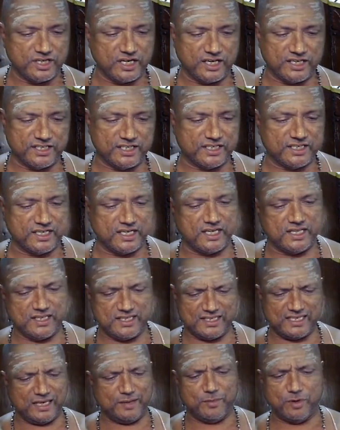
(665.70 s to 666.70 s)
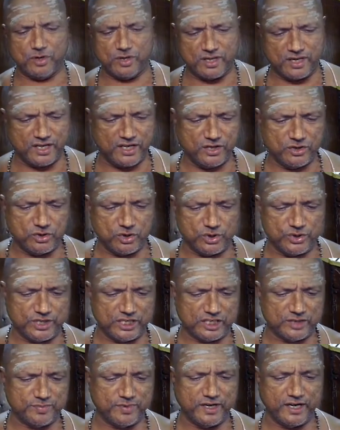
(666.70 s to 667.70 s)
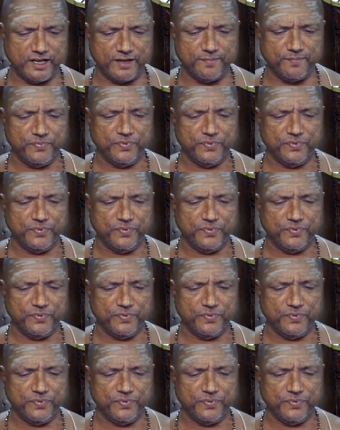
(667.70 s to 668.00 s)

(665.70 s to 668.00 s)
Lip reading: etc. Same order he is also explaining.